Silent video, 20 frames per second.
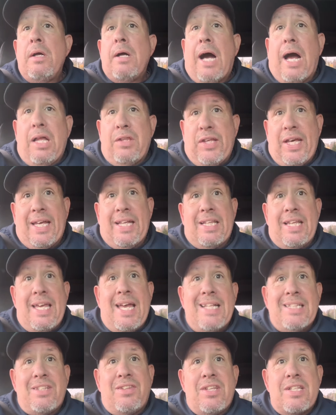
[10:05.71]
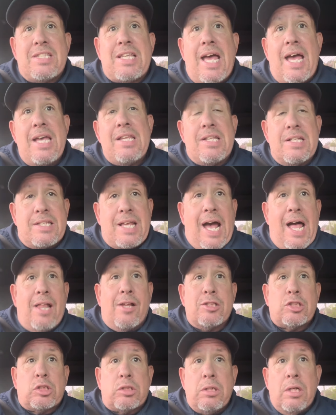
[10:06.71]
I think at the end of the day, the
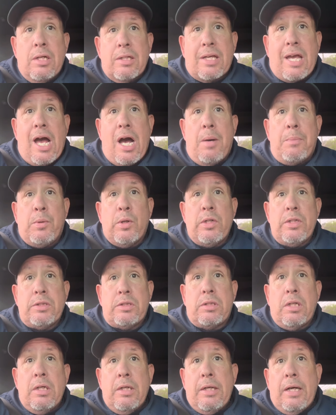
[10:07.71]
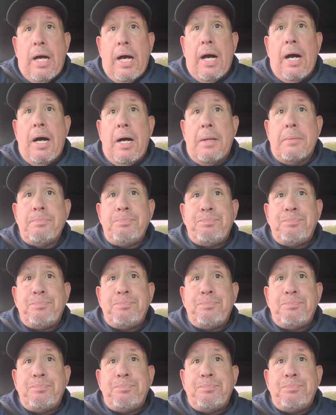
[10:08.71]
Dallas Cowboys are